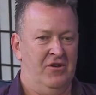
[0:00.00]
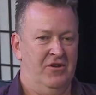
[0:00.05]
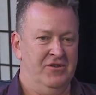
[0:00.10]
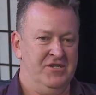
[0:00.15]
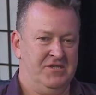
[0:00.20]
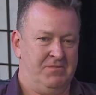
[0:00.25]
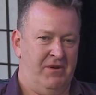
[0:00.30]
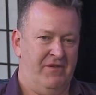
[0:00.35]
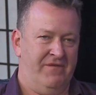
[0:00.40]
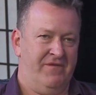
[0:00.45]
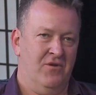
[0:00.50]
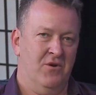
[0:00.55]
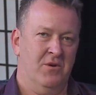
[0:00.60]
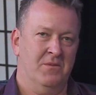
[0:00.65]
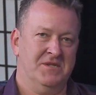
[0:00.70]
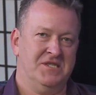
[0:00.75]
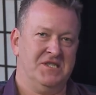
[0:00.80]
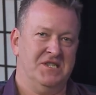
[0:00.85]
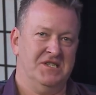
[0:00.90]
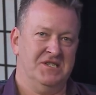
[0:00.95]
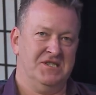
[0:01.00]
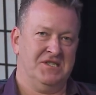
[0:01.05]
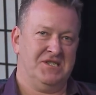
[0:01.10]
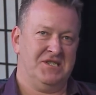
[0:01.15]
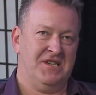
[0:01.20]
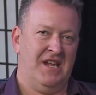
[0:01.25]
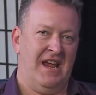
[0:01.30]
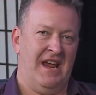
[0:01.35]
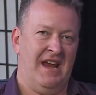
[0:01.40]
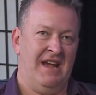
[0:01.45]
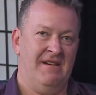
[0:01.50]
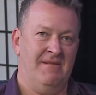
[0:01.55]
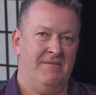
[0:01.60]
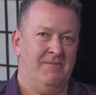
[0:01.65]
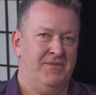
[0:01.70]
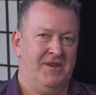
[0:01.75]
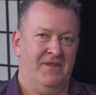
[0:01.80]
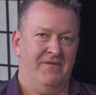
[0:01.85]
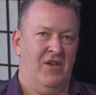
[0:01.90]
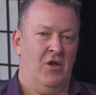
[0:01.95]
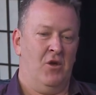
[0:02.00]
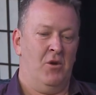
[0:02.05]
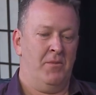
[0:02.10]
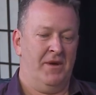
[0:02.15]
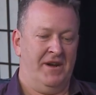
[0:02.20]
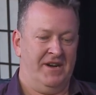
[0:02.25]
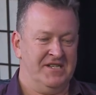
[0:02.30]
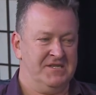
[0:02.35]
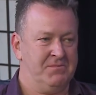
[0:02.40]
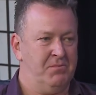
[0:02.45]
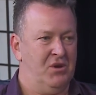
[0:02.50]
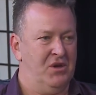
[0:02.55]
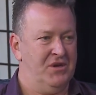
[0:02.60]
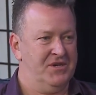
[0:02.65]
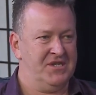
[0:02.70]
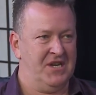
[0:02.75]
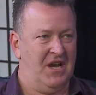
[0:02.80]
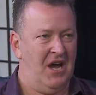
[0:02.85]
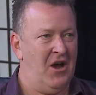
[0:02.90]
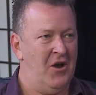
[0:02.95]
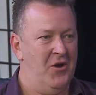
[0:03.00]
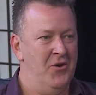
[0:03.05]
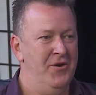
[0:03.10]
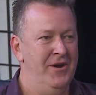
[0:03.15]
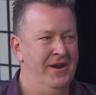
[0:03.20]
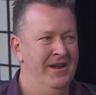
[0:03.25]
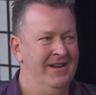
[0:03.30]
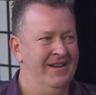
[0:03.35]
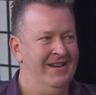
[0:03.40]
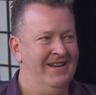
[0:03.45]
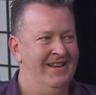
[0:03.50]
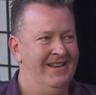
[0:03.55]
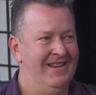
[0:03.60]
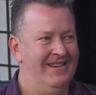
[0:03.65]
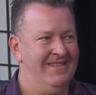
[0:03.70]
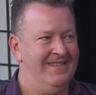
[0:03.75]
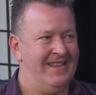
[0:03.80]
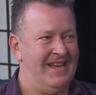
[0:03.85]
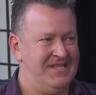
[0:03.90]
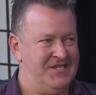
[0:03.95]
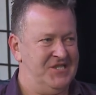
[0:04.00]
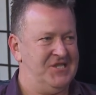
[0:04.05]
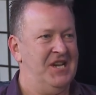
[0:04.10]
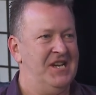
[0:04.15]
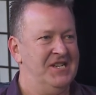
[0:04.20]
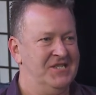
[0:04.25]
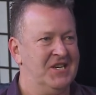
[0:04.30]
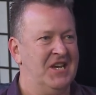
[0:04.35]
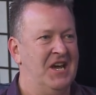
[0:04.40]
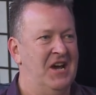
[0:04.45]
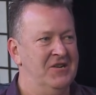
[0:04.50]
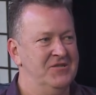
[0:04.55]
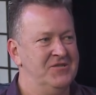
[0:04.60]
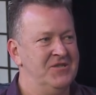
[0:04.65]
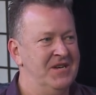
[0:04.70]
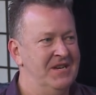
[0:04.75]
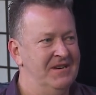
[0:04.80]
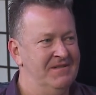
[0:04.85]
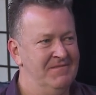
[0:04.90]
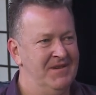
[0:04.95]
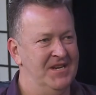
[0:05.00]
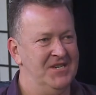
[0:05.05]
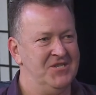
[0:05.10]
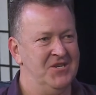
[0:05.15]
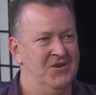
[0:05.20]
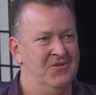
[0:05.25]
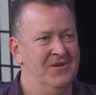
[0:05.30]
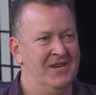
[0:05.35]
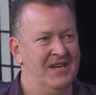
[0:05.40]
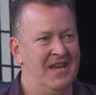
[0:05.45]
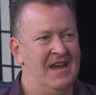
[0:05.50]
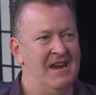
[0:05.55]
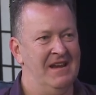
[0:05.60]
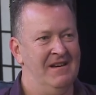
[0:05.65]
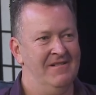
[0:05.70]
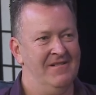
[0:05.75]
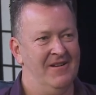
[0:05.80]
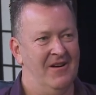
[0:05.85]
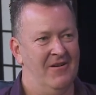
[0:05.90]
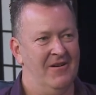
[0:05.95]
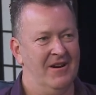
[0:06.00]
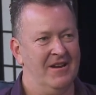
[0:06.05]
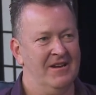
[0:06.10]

whose performances and development has plateaued that says coaching mm. issue again, I mm.